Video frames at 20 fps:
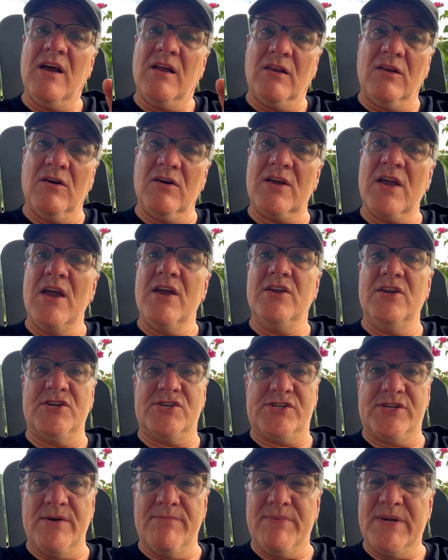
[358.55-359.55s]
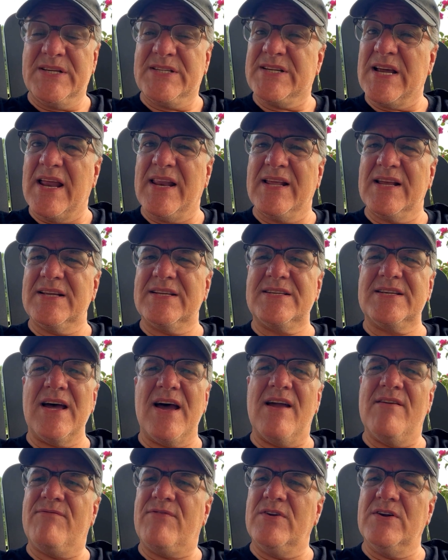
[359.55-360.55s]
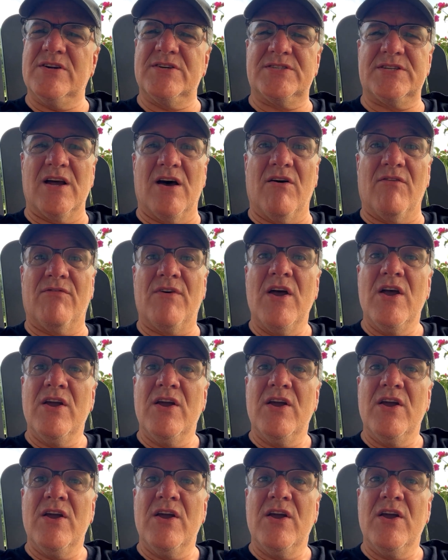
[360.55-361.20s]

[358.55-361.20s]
Look, you should be setting aside for yourself,